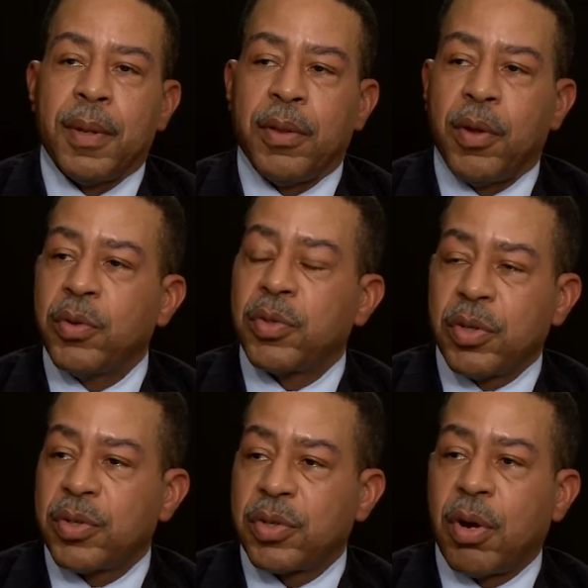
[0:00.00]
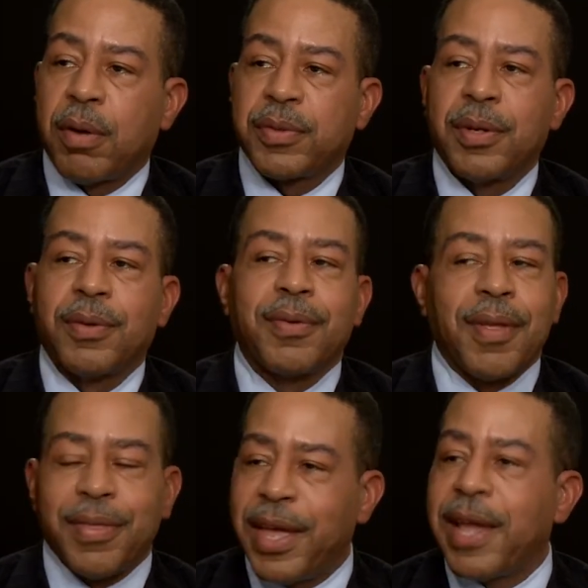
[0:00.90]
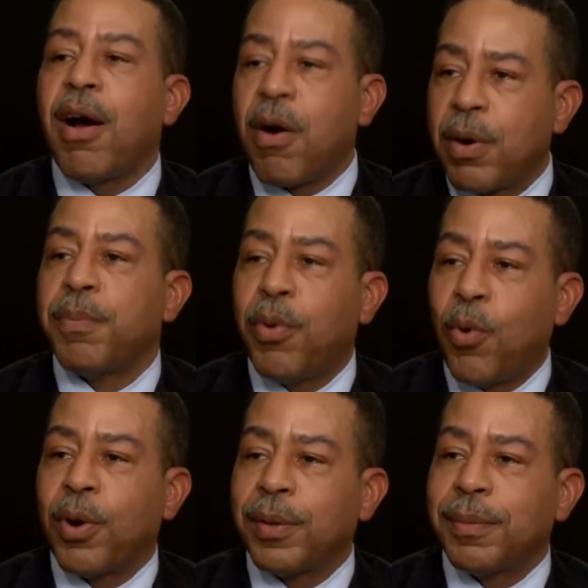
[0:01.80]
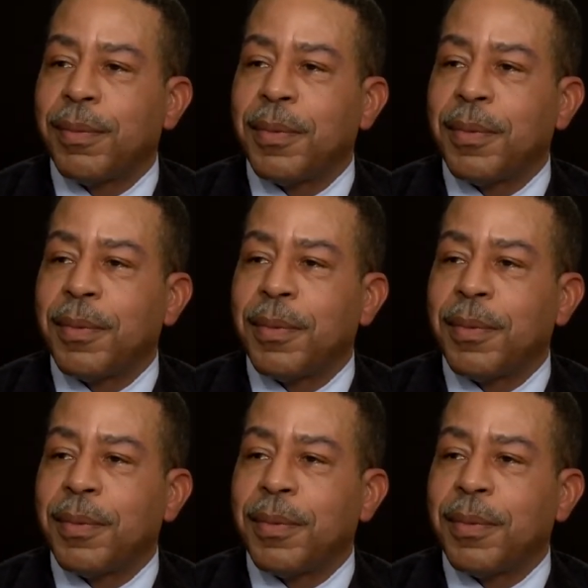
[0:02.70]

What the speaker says: Those are your soft skills. They are important.